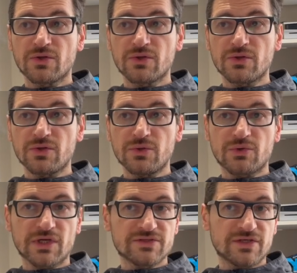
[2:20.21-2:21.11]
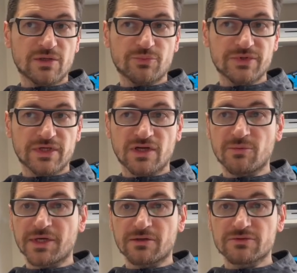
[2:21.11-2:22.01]
you can sign up with a GitHub
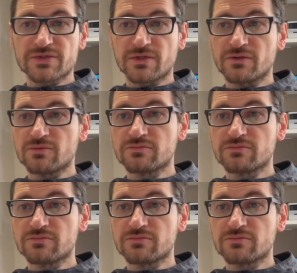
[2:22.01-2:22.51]
account. So